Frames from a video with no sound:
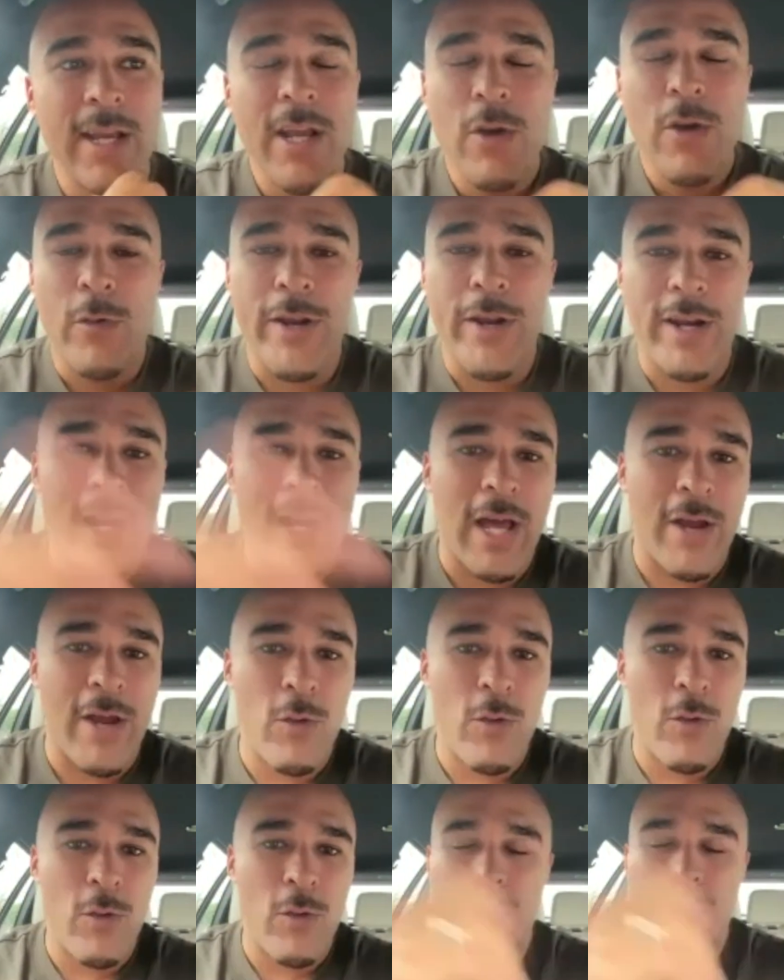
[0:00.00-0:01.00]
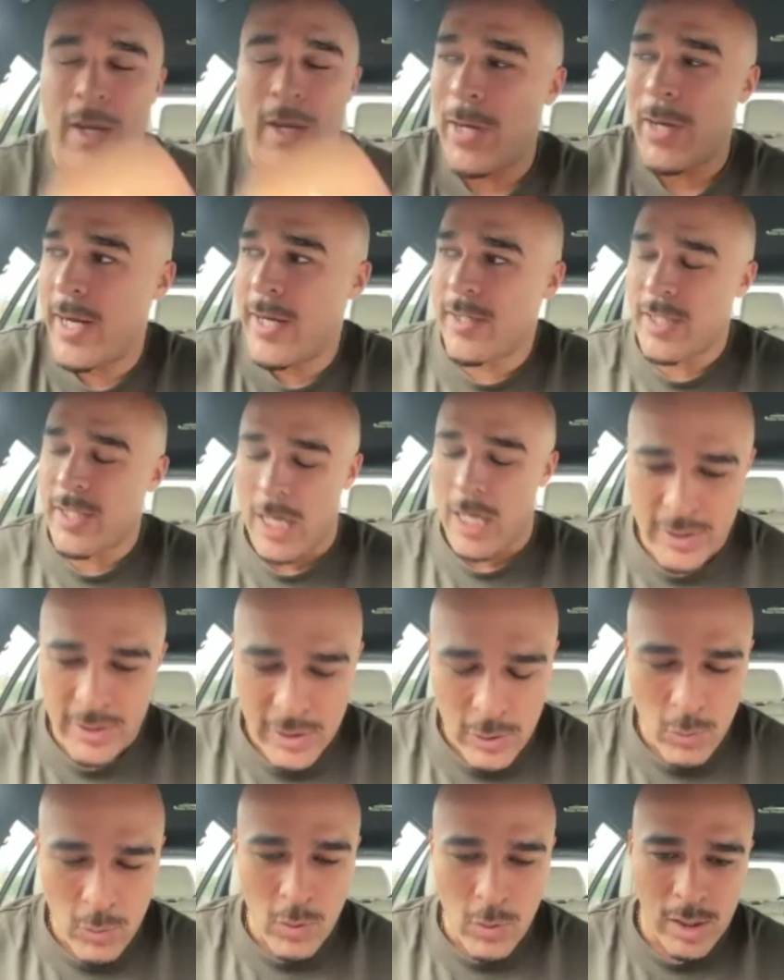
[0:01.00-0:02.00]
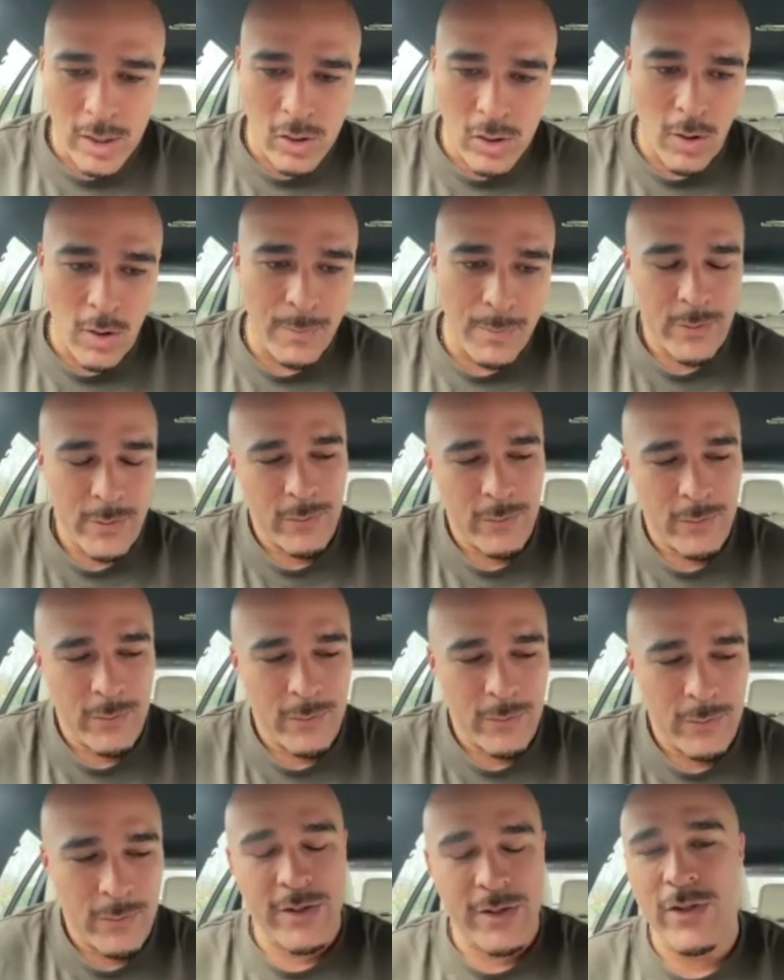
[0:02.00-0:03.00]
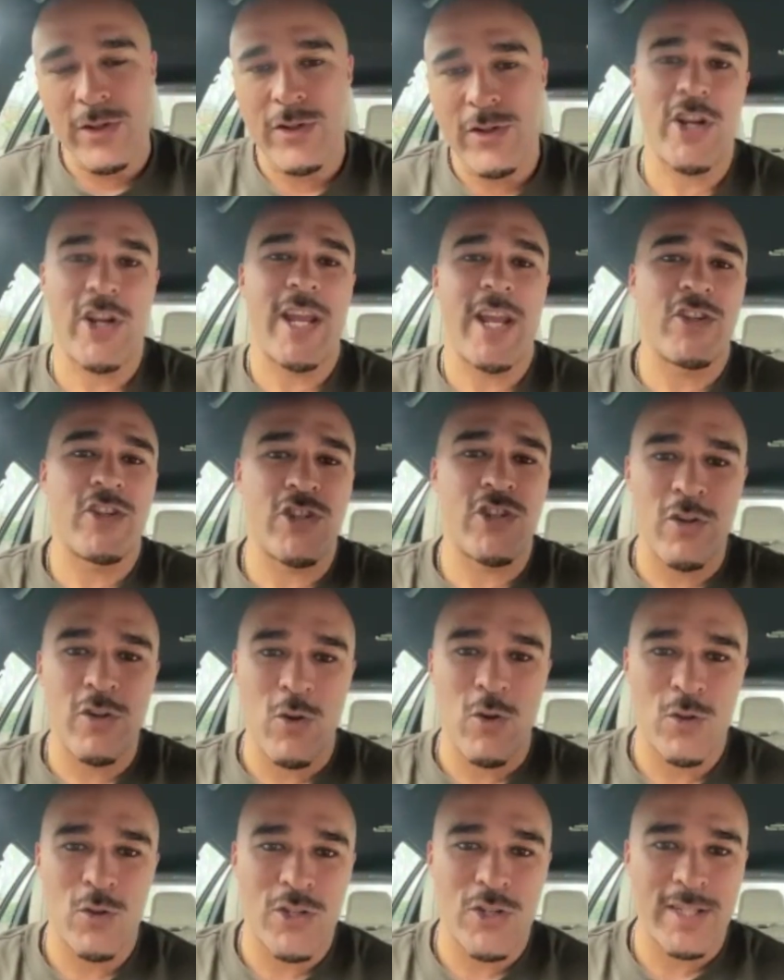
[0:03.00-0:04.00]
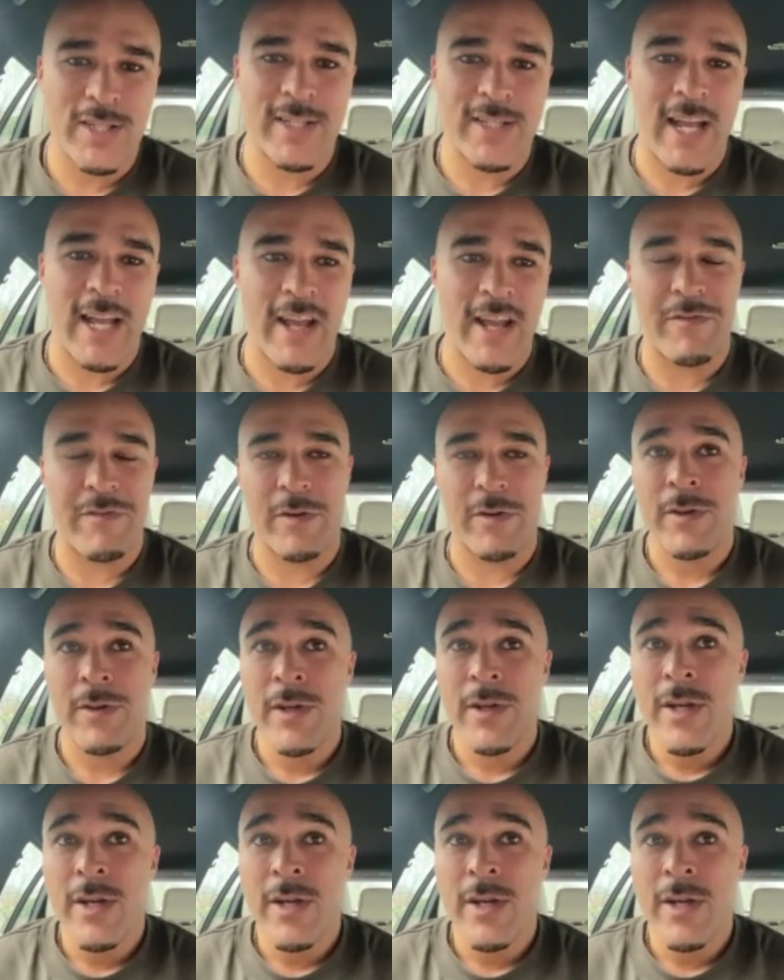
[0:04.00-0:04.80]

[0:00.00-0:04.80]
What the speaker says: We had a lot of players gone to the World Cup and we were changing coaching staff. And